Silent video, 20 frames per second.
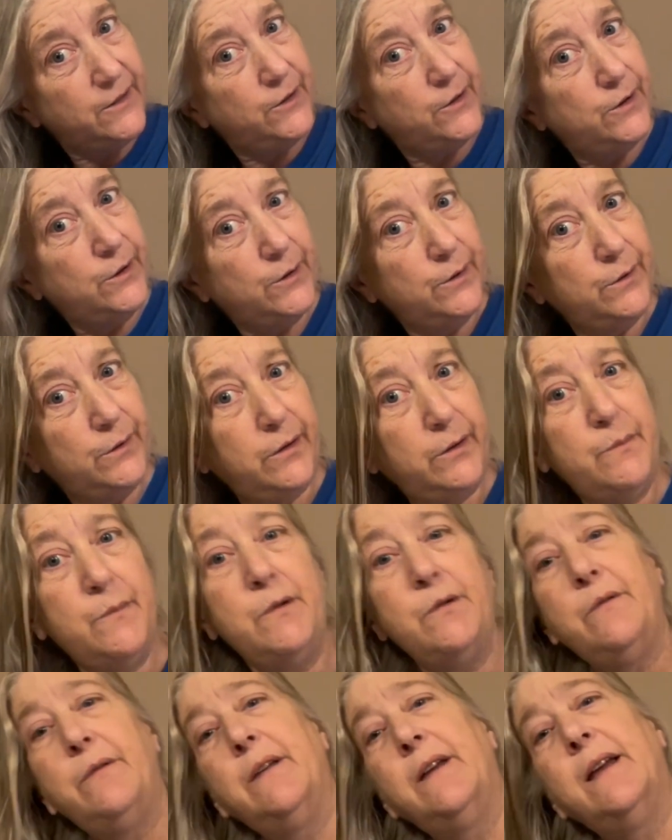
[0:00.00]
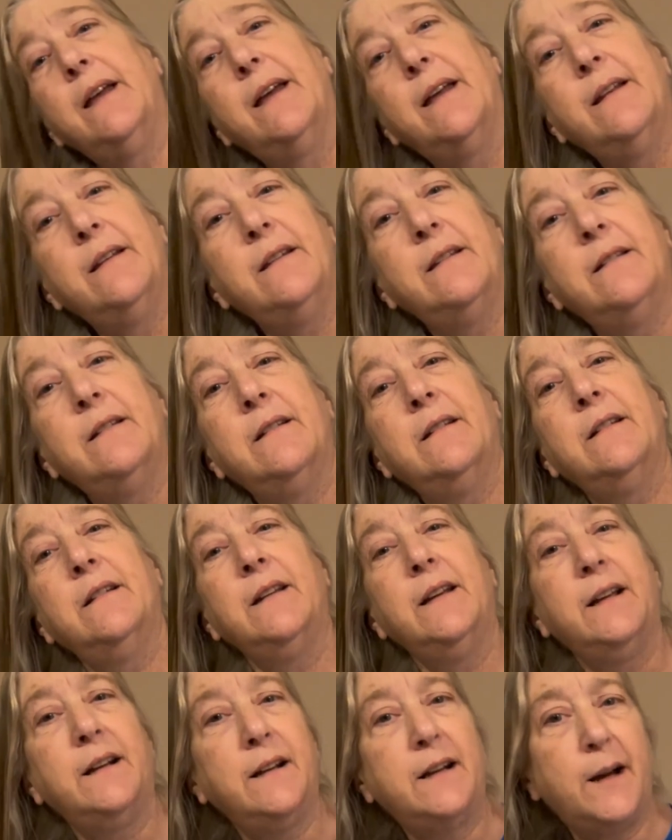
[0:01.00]
to smooth again
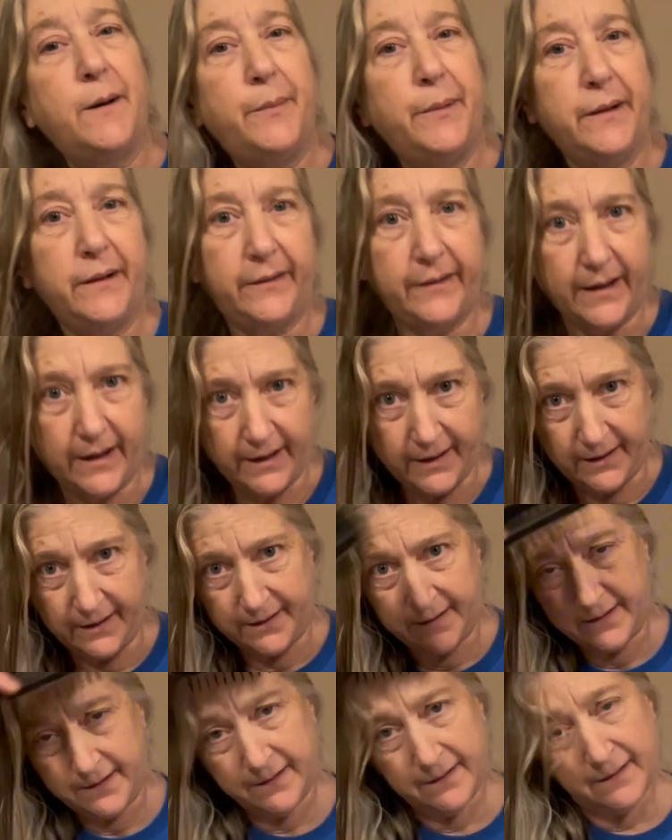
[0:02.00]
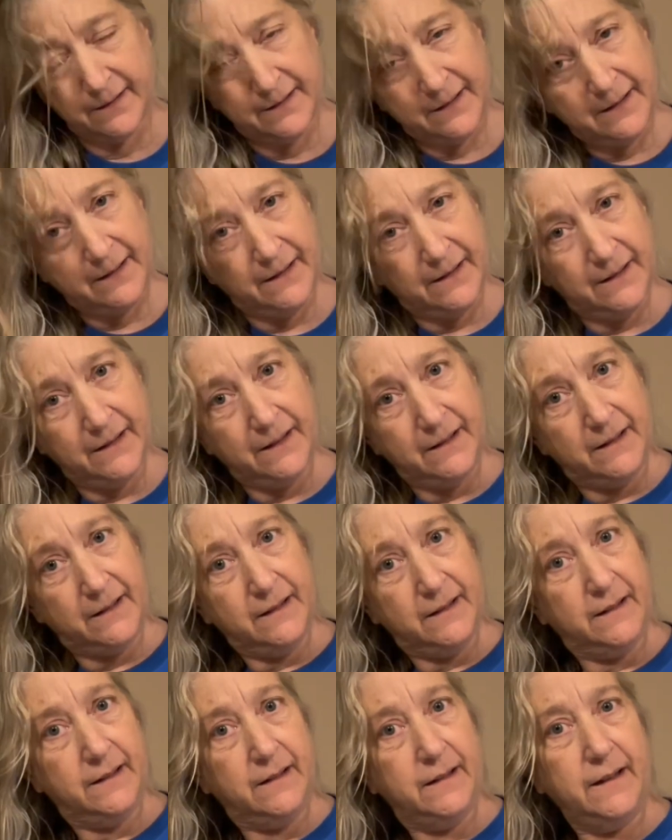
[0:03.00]
in a couple of seconds.
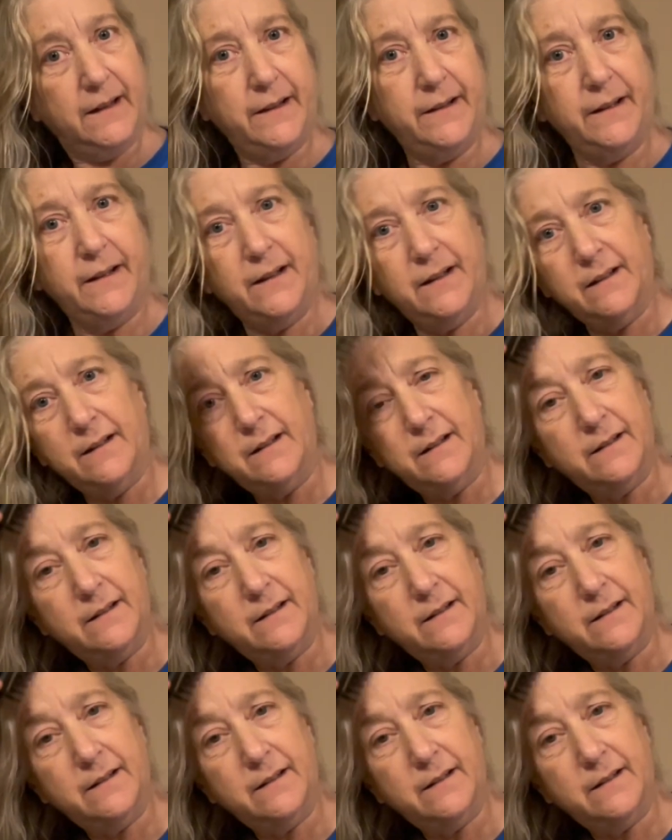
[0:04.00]
And then